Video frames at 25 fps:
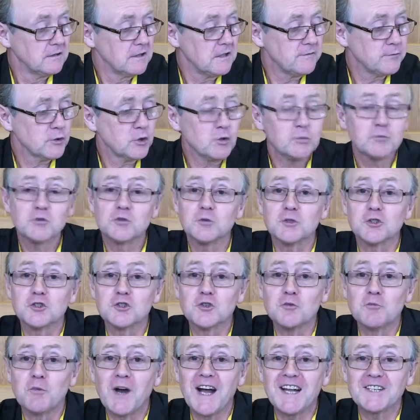Even comes with
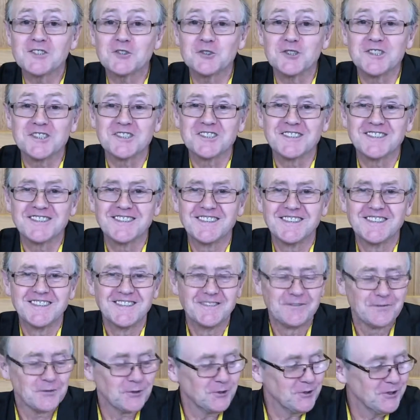2 batteries
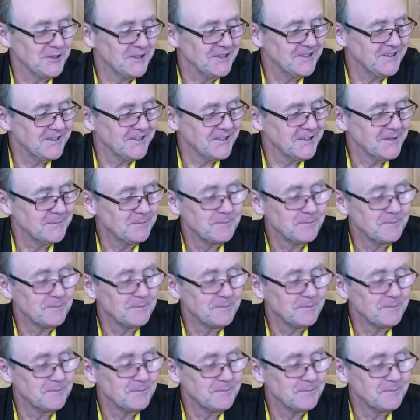for the